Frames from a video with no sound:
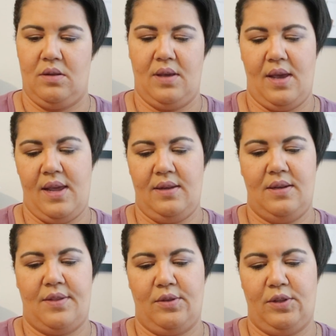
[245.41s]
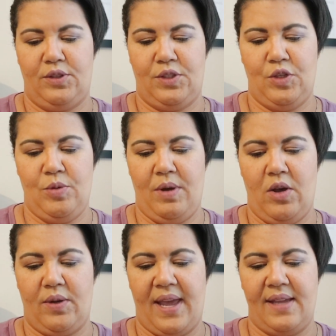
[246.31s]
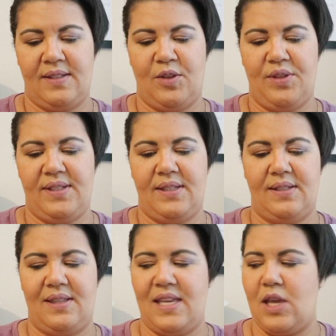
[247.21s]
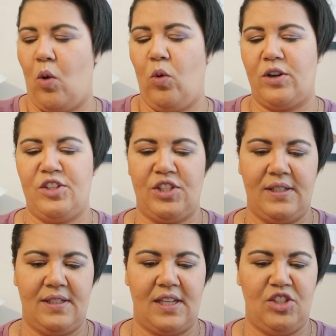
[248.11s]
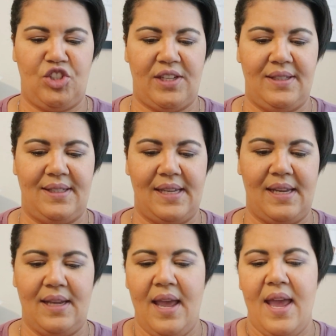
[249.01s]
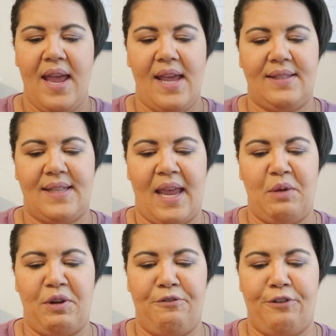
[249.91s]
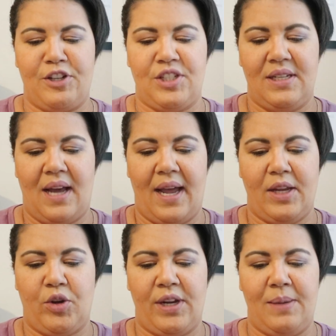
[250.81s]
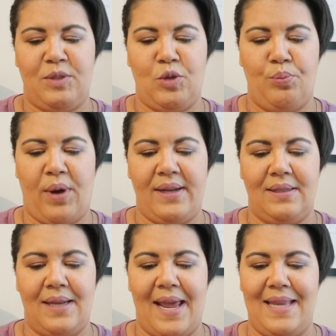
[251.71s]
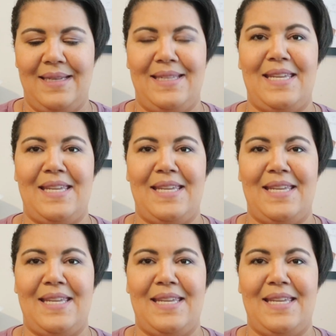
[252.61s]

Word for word: Okay, another little tube. Okay, so this is the Origins GinZing. It's a refreshing eye cream to brighten and